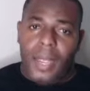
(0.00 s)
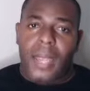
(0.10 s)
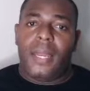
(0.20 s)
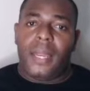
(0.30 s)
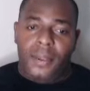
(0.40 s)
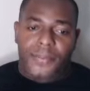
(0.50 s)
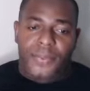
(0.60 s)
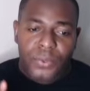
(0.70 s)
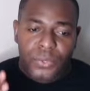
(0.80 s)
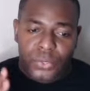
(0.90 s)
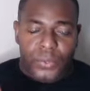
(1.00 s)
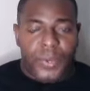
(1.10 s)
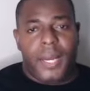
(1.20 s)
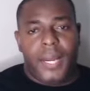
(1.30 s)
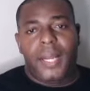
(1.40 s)
And if you
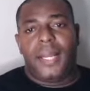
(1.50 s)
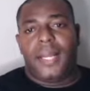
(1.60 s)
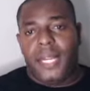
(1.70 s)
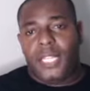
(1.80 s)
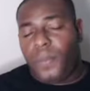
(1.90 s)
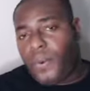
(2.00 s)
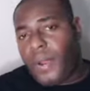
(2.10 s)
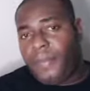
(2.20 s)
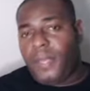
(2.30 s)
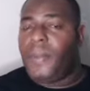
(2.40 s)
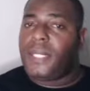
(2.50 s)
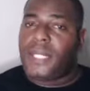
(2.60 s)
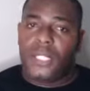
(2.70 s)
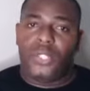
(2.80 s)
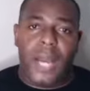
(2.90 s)
join this program, they will
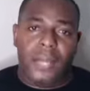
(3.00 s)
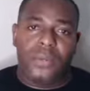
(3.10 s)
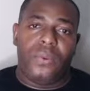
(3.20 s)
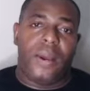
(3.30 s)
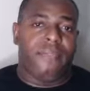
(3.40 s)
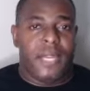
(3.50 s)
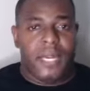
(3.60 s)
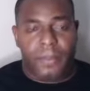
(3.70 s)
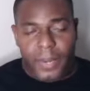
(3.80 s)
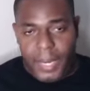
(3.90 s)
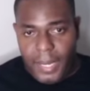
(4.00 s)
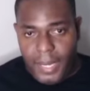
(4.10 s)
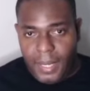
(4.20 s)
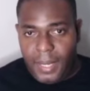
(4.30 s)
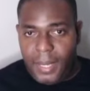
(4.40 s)
teach you how to do affiliate marketing